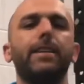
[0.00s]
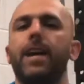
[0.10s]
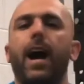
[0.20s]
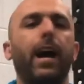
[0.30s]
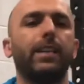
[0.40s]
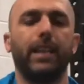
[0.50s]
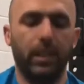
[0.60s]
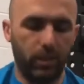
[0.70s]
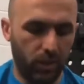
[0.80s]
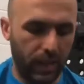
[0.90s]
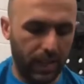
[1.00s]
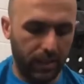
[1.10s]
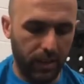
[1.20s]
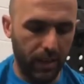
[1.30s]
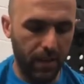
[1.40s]
I cannot do
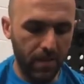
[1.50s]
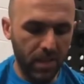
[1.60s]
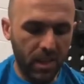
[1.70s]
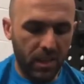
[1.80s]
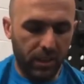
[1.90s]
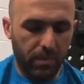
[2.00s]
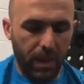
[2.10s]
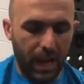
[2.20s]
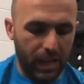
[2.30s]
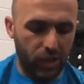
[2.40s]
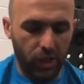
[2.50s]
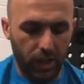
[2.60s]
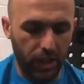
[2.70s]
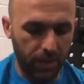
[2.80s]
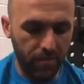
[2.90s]
that smash
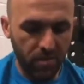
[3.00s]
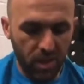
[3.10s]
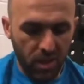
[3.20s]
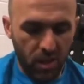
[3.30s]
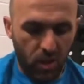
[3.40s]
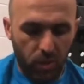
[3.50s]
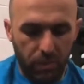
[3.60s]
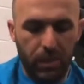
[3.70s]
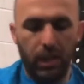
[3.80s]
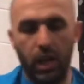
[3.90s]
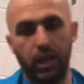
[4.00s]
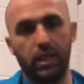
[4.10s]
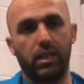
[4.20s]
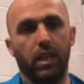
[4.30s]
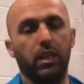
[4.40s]
with my
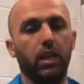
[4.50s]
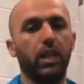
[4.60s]
Nikes on.